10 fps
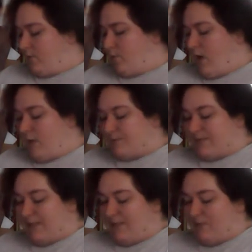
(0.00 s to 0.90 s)
is
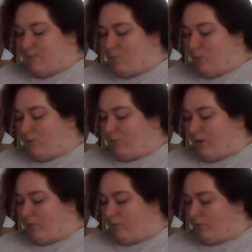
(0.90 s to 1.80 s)
perhaps even more
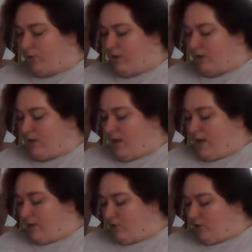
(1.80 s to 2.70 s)
frightful than
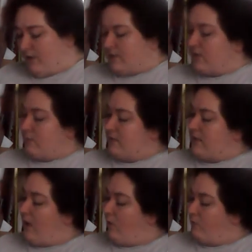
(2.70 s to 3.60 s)
the threats
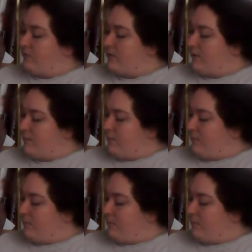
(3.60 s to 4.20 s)
themselves.